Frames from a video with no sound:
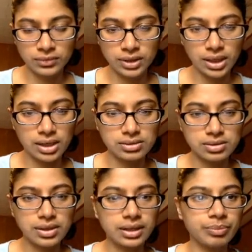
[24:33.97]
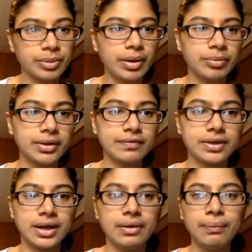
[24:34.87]
Yeah, so that can be my bullet for
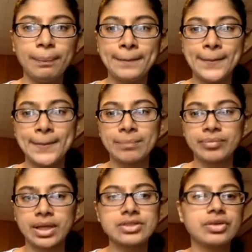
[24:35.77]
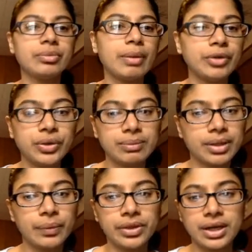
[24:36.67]
now. And so remember, you can play
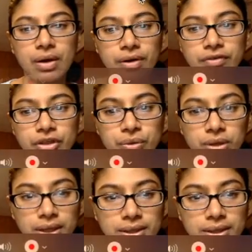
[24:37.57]
with it however you'd like